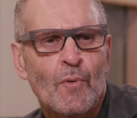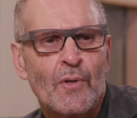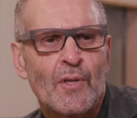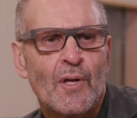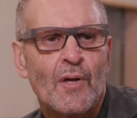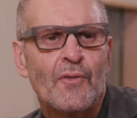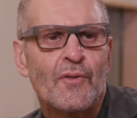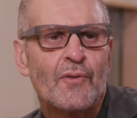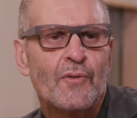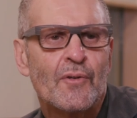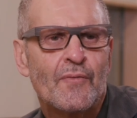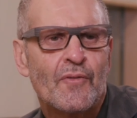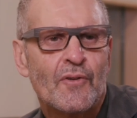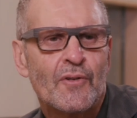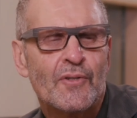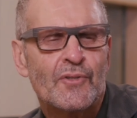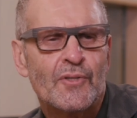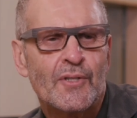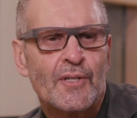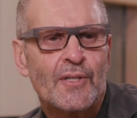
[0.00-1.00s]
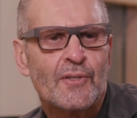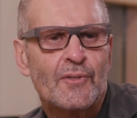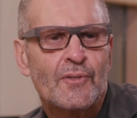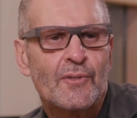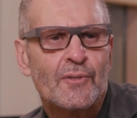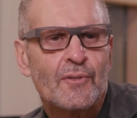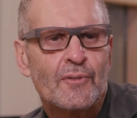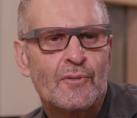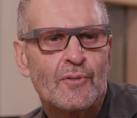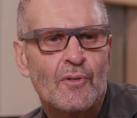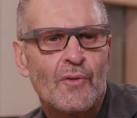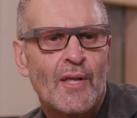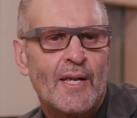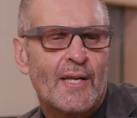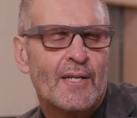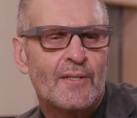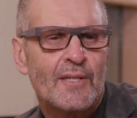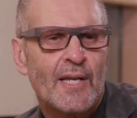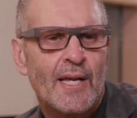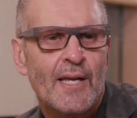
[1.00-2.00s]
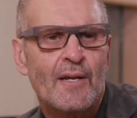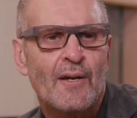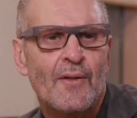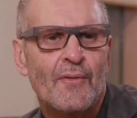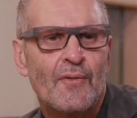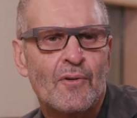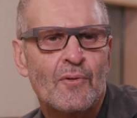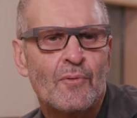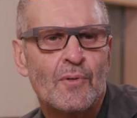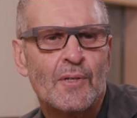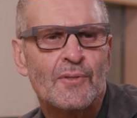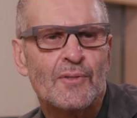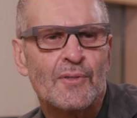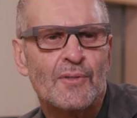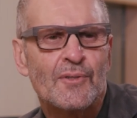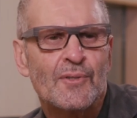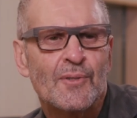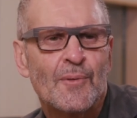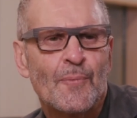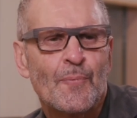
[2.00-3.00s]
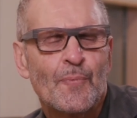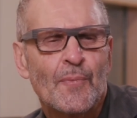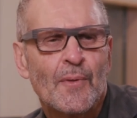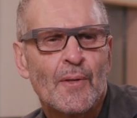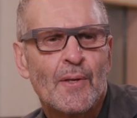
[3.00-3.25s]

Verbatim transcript: with other universities so they can take other courses.